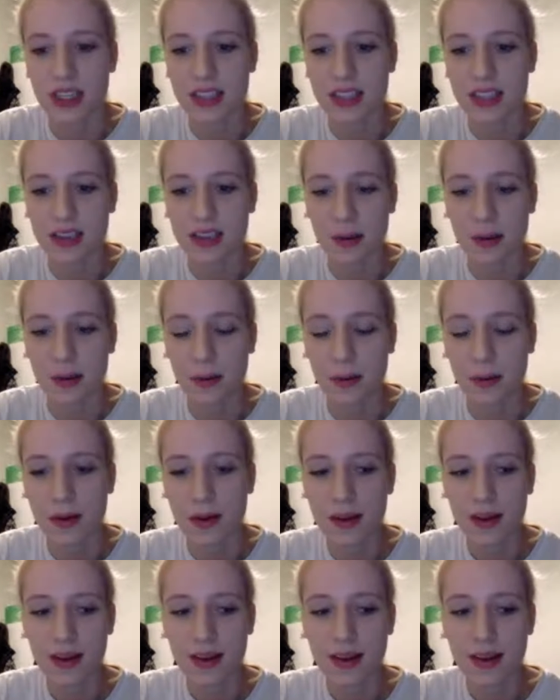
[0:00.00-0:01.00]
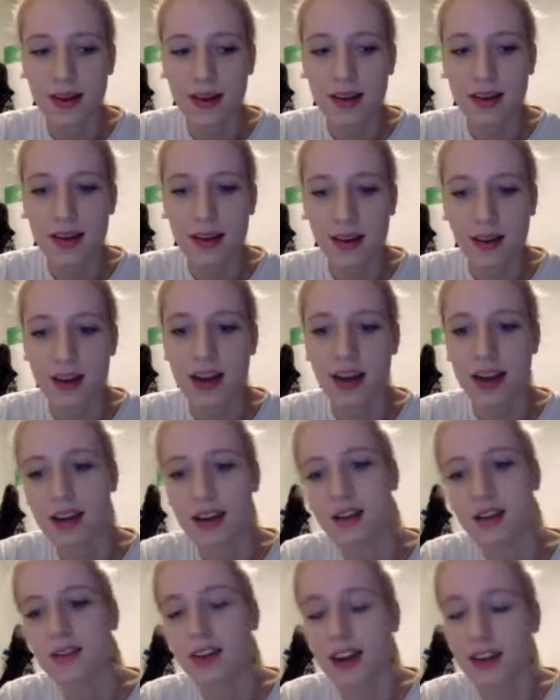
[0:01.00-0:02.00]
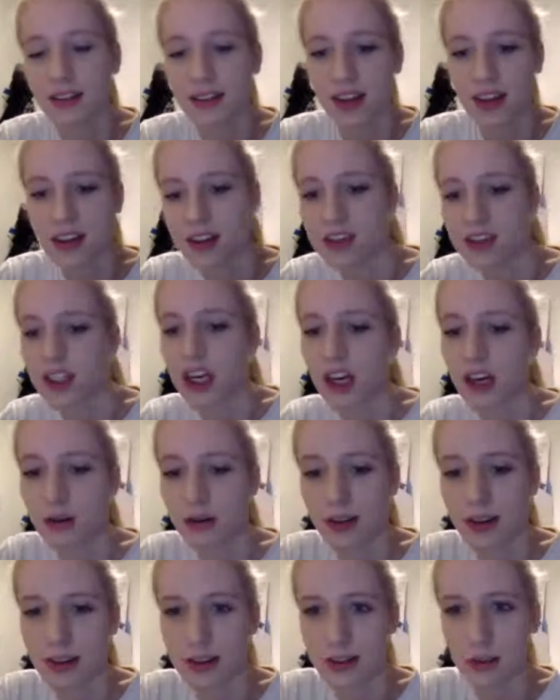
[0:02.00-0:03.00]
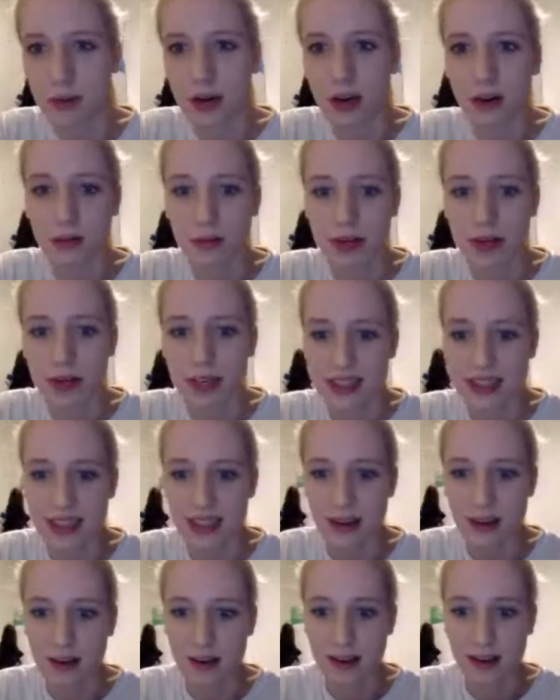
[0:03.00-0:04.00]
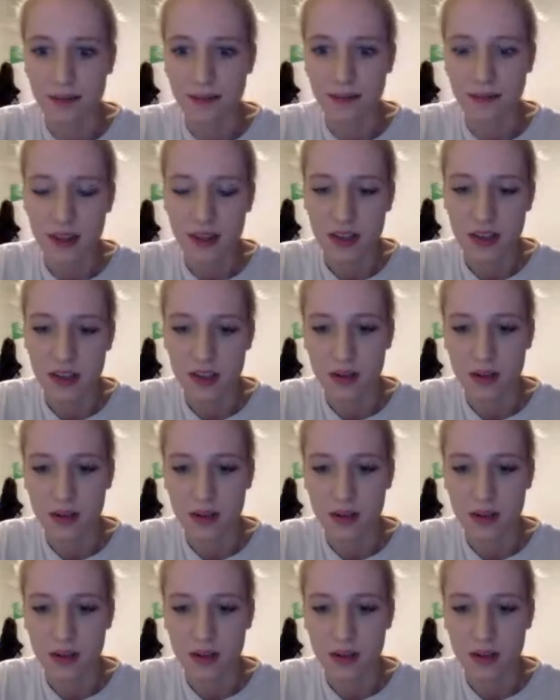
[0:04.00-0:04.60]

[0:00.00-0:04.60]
So I'll kind of have a little talk with her tomorrow when I see her, just